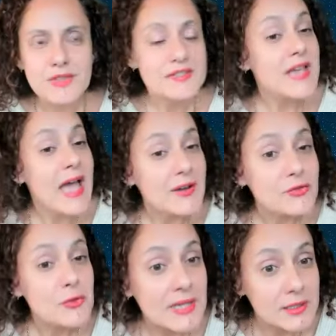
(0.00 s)
sad
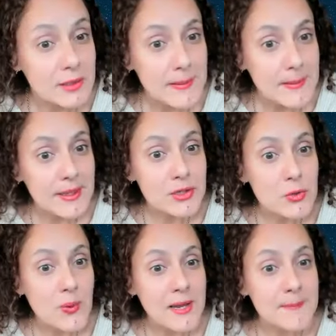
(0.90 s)
for me in a
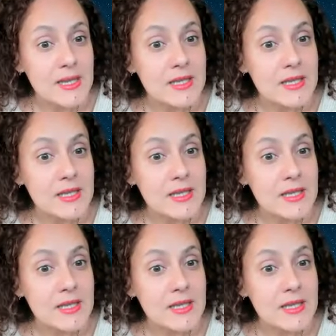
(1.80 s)
yeah, way.